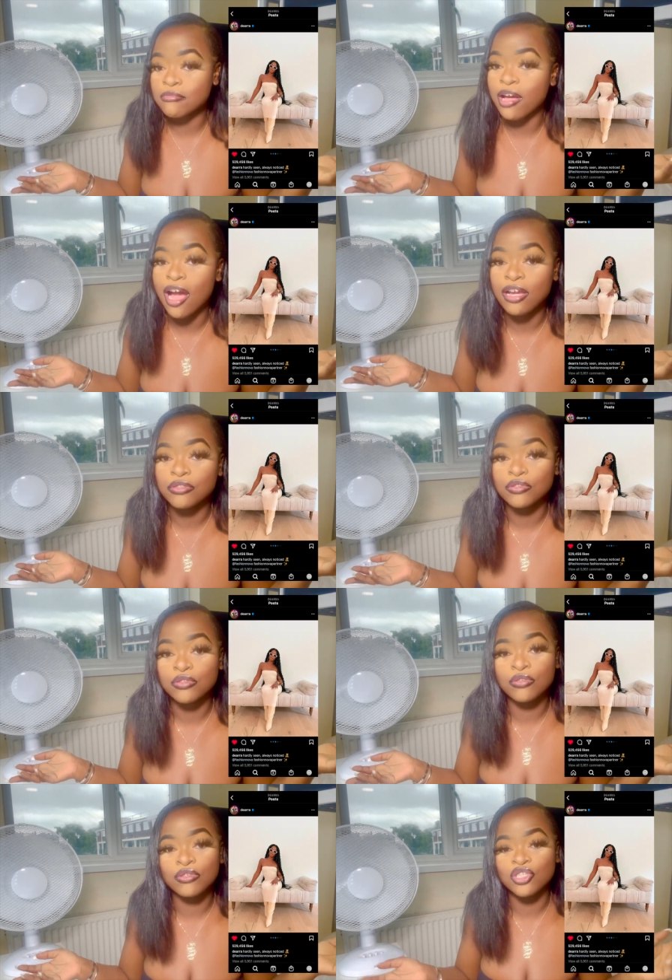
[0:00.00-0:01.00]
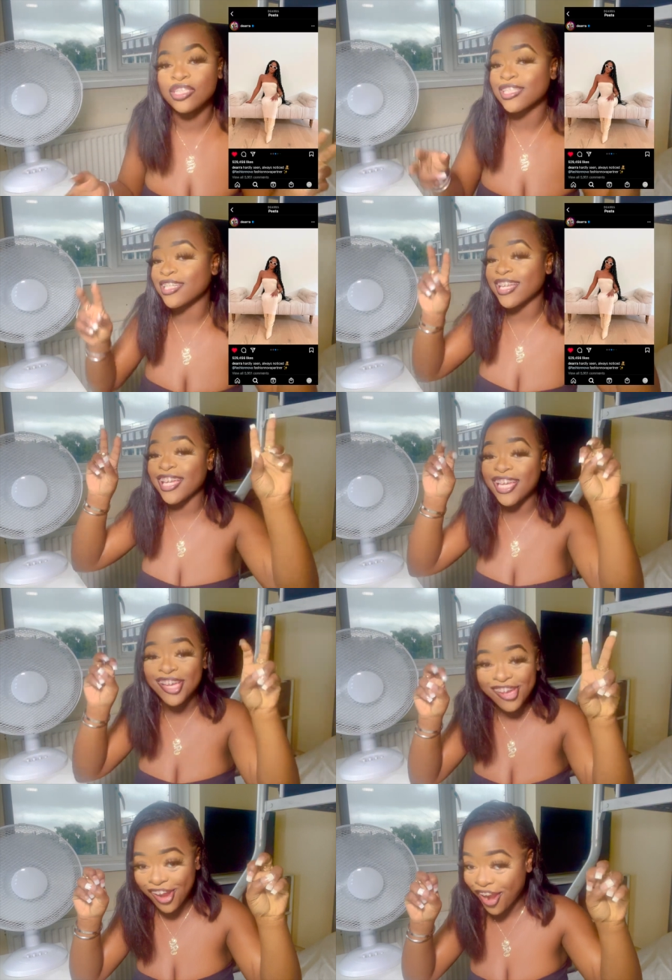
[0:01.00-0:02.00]
model, she's the
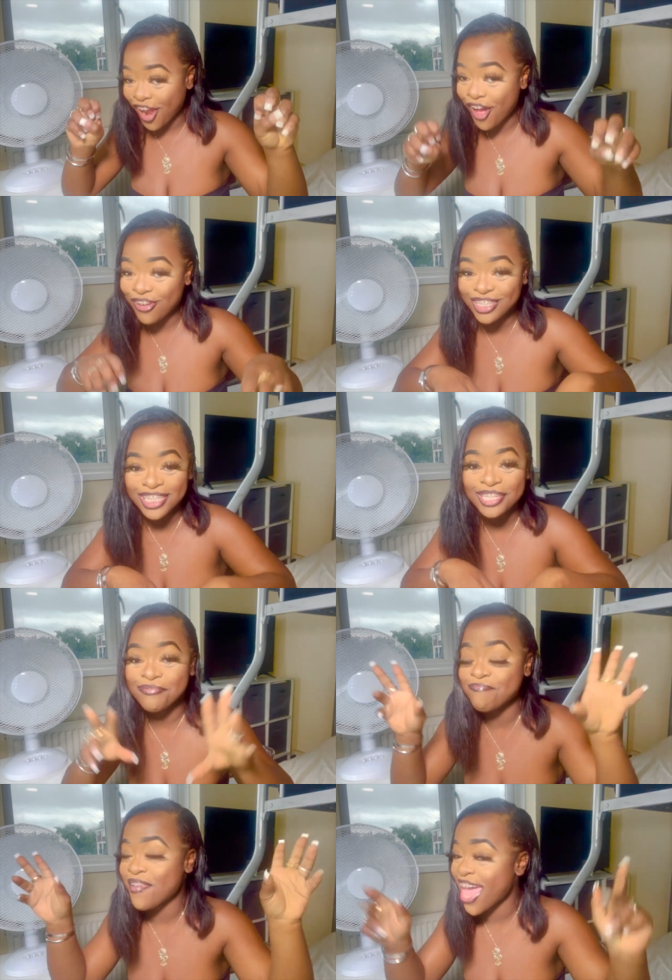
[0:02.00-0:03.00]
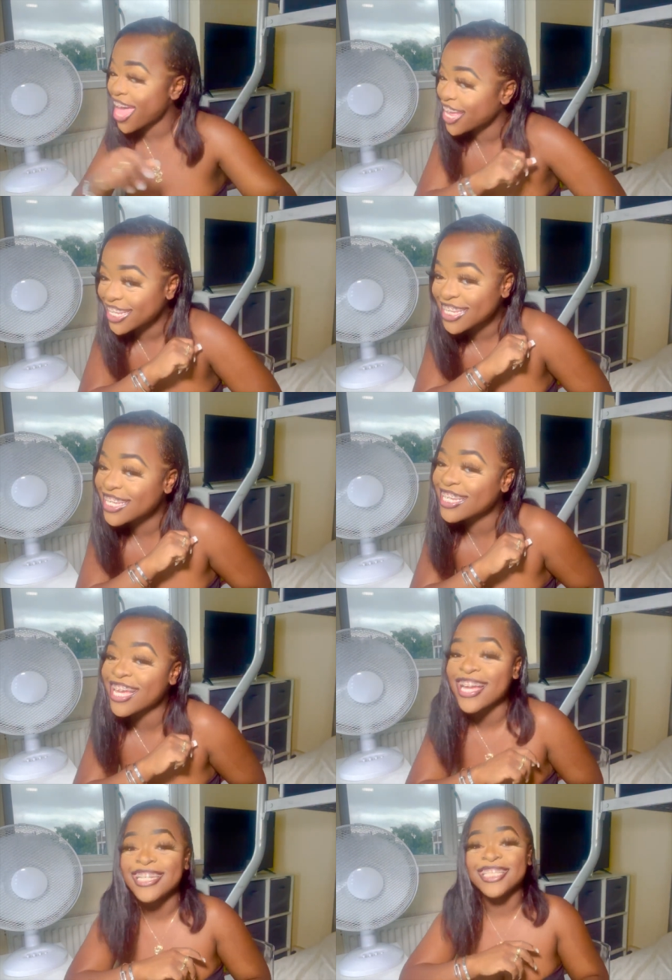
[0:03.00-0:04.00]
it girl, she's the baddie,
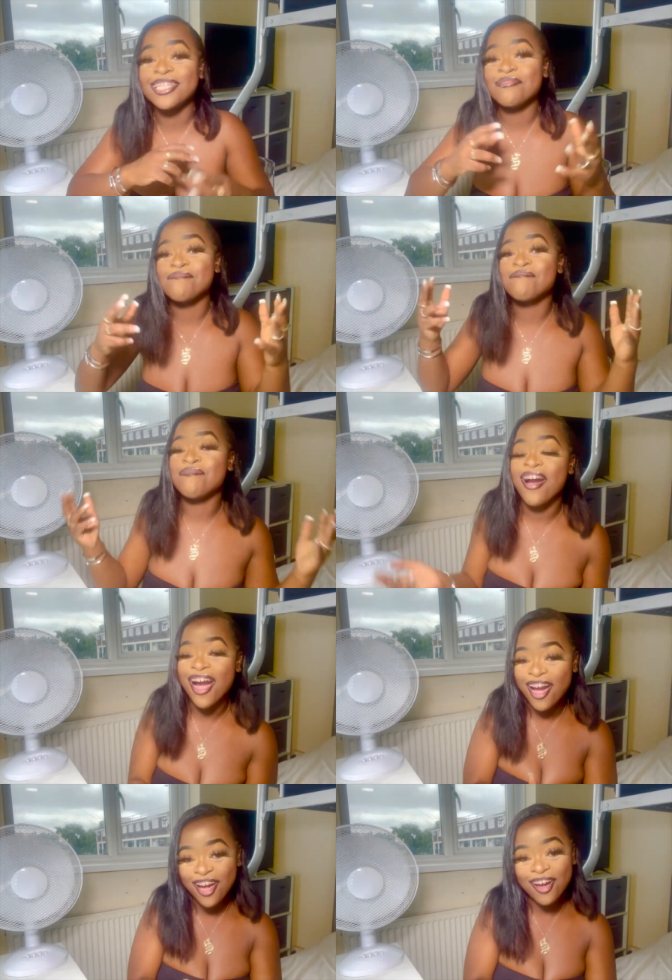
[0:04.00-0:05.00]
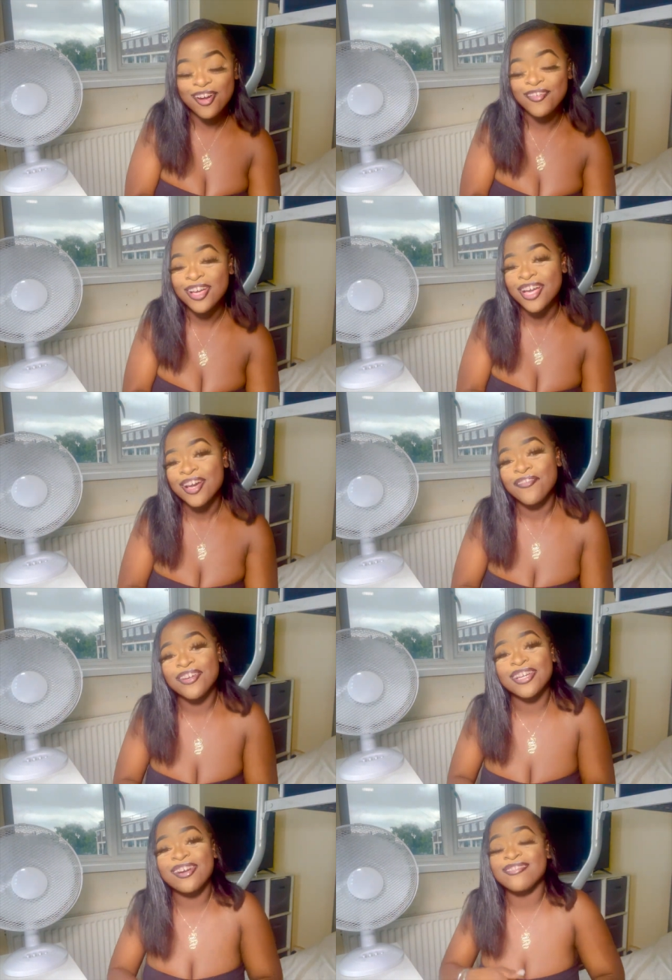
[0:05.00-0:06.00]
she's the vibe
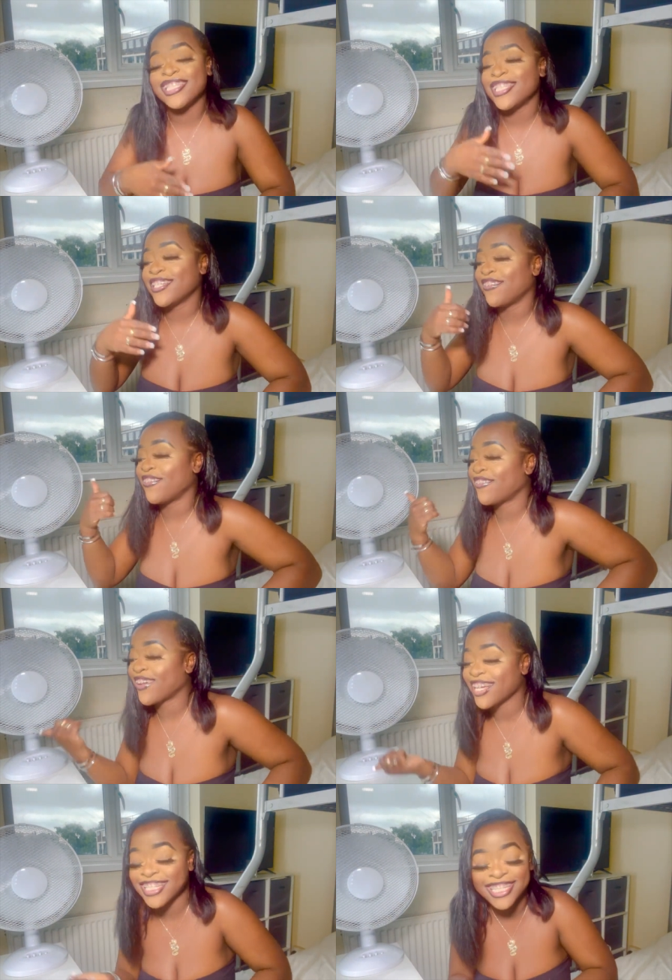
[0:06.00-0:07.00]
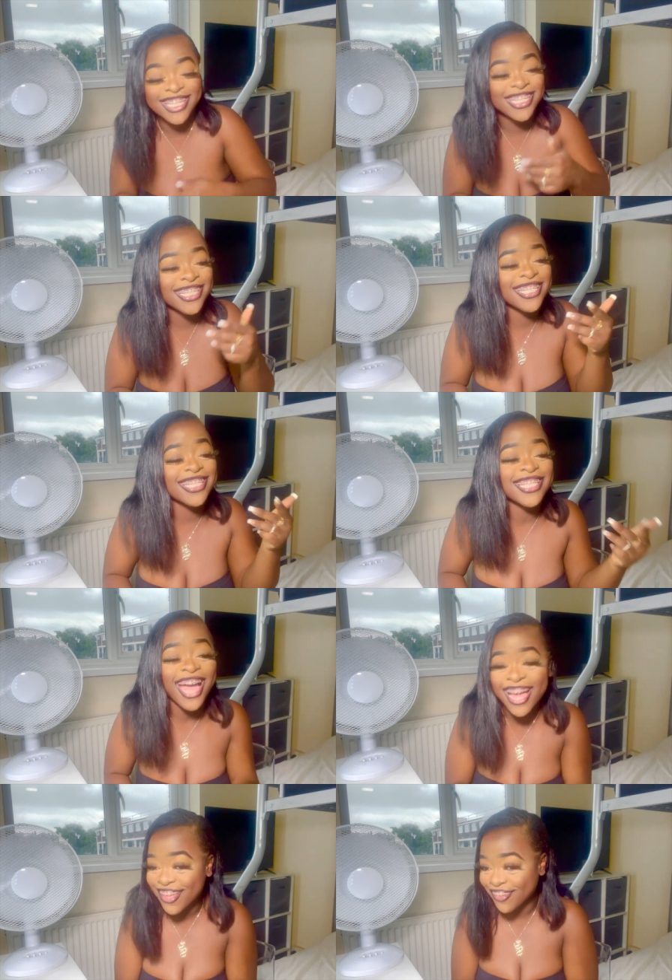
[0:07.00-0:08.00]
when it comes to fashion,
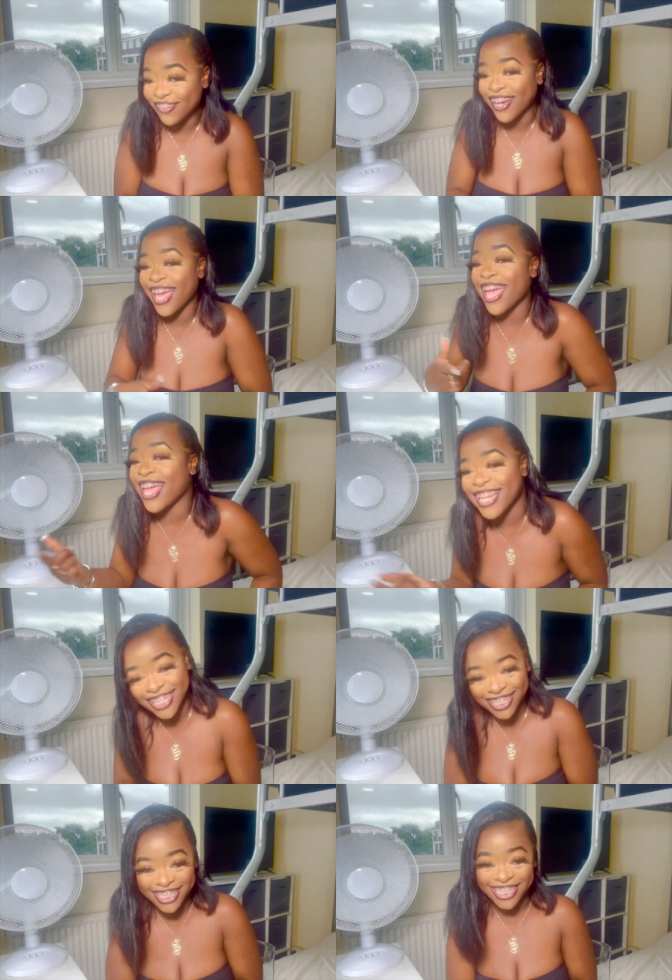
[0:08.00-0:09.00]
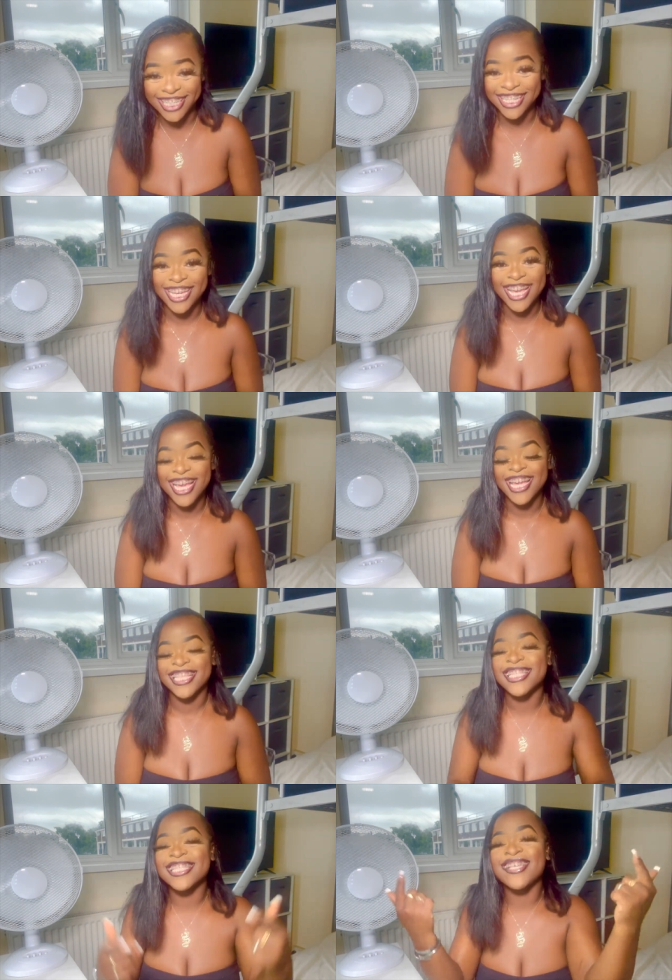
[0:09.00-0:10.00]
style, energy
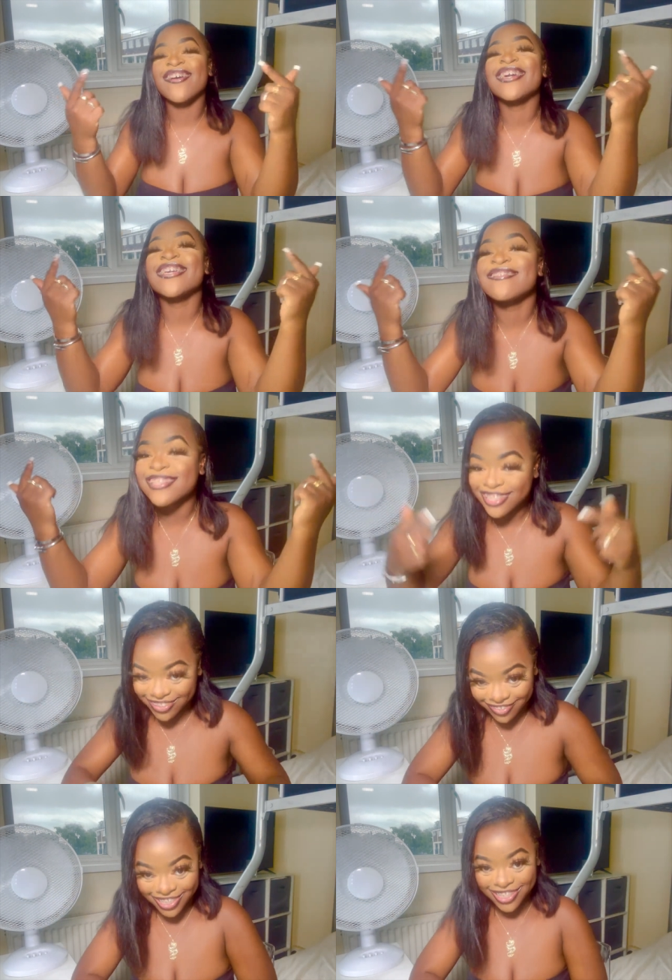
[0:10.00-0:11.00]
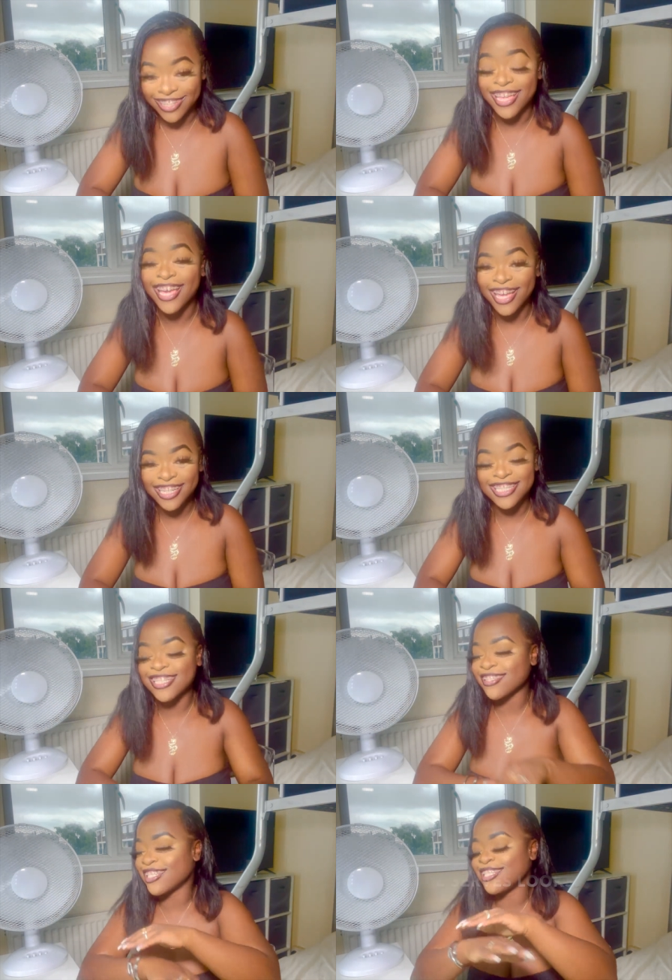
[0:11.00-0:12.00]
this girl gives it to us okay she
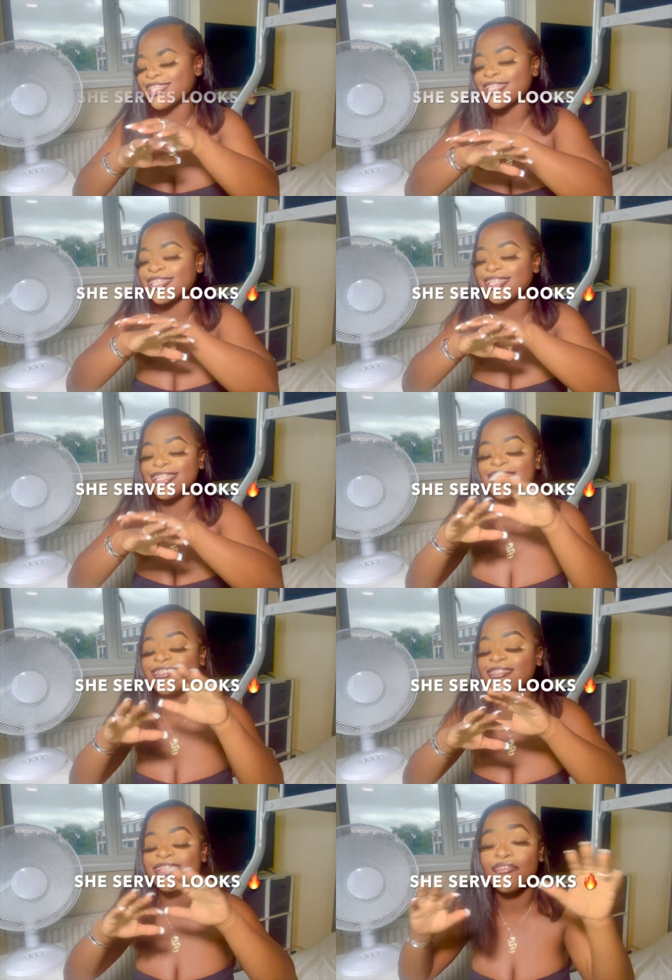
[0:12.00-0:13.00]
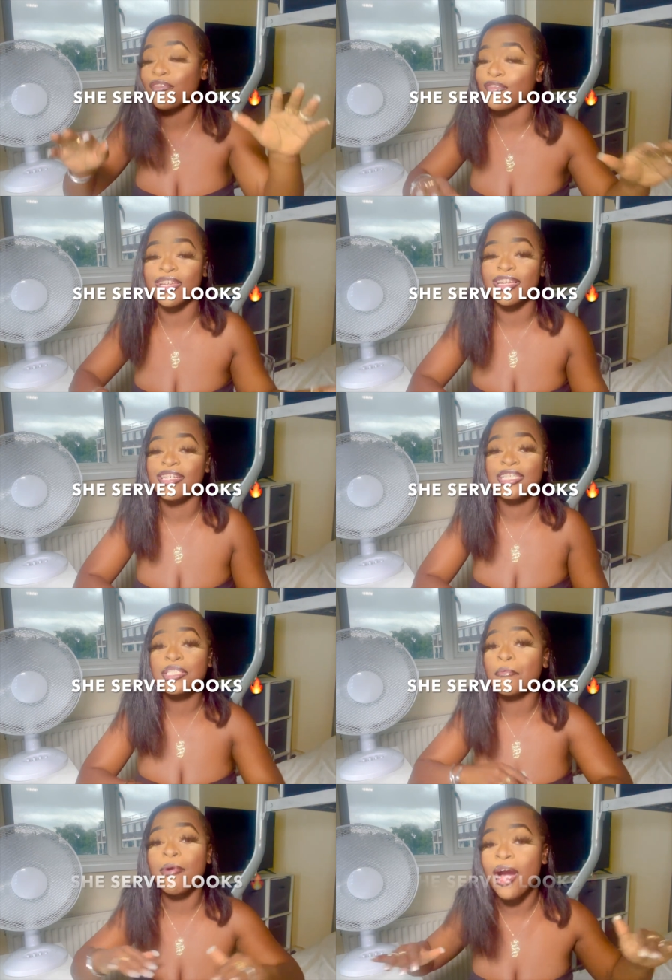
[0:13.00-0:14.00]
gives she just she gives us everything she's
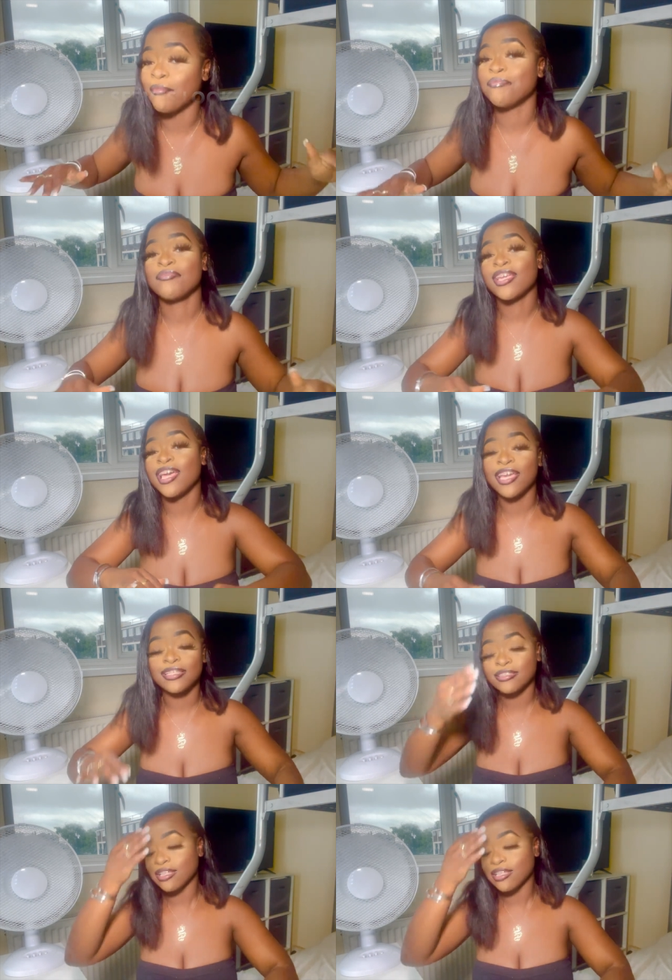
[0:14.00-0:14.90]
the bomb okay